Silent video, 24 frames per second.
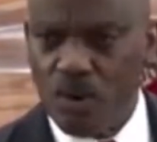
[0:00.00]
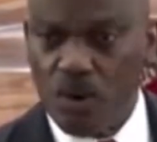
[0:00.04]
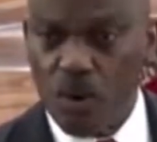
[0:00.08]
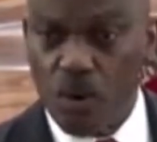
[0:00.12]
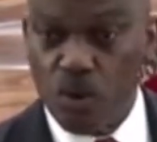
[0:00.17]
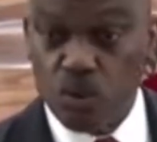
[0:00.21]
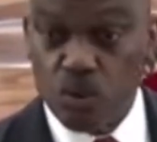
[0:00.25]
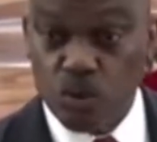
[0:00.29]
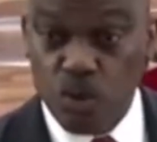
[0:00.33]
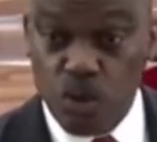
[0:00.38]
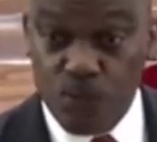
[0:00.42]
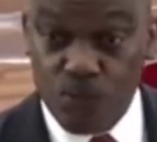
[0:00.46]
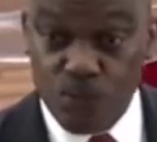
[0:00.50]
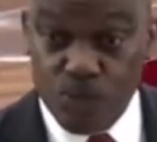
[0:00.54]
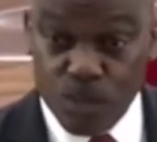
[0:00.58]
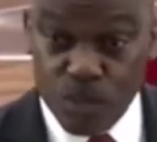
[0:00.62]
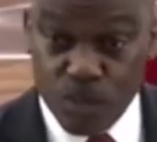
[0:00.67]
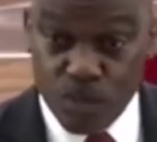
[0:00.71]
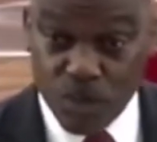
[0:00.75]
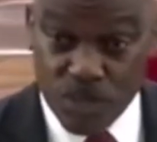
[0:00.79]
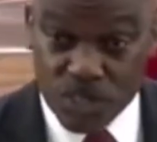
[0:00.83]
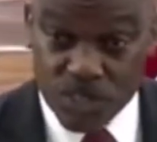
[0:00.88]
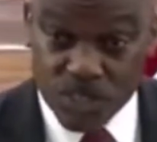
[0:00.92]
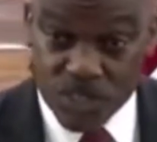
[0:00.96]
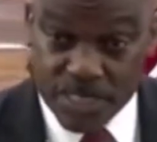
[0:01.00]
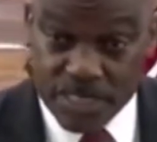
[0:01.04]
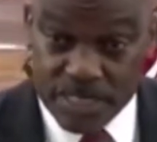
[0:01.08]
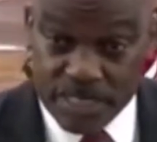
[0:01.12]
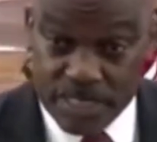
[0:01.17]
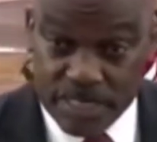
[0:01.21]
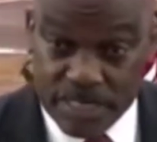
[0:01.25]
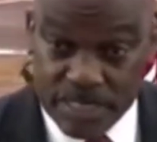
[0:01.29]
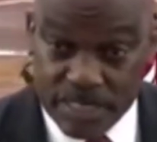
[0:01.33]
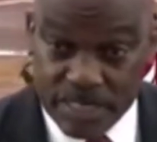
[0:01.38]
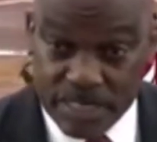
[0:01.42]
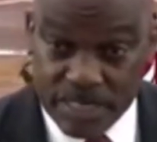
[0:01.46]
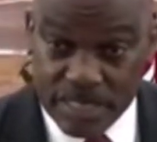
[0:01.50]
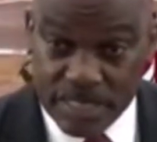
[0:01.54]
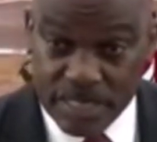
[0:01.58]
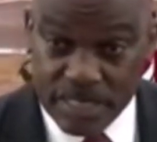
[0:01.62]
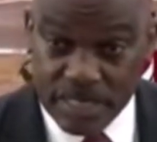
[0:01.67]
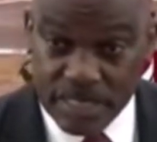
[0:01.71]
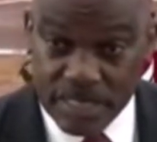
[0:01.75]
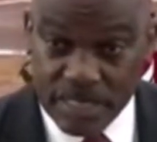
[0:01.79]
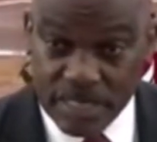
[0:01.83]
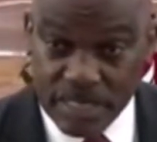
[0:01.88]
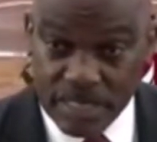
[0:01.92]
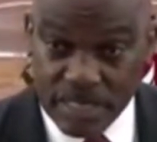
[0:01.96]
Oh, no feet washing? No,
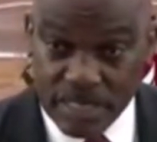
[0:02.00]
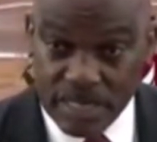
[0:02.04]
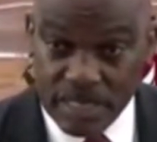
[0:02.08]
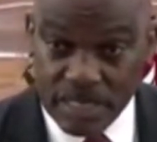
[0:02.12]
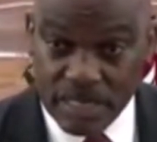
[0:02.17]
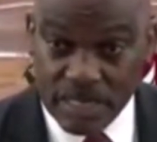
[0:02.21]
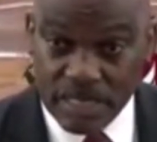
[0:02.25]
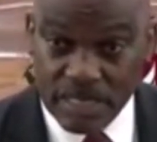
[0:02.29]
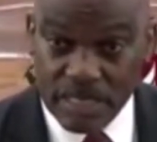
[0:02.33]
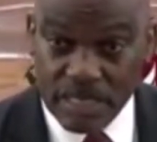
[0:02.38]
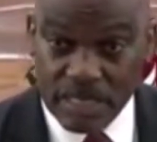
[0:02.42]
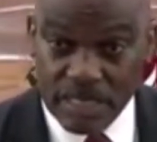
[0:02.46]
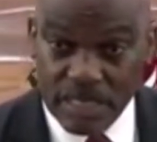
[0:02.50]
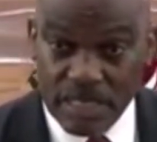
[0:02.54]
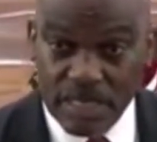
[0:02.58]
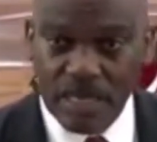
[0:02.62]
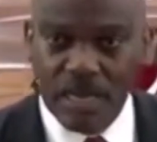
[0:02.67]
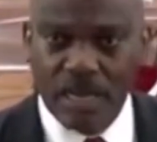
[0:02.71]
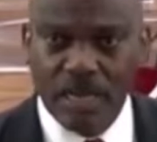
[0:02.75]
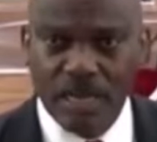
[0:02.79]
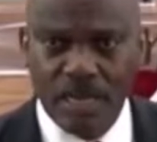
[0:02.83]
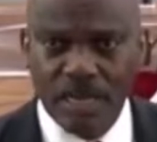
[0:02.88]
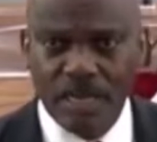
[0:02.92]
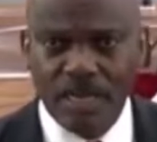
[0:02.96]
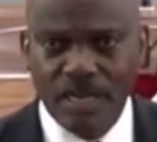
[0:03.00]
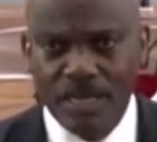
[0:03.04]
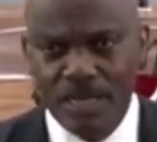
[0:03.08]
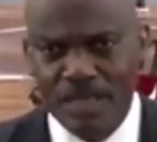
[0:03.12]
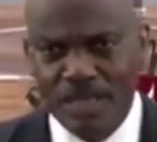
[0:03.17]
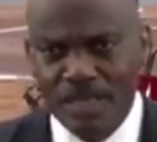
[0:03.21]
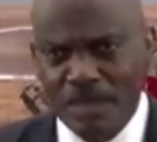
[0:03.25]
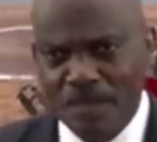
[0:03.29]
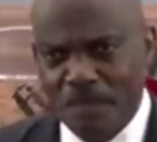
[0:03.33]
no. no, no. He's saying uh-huh.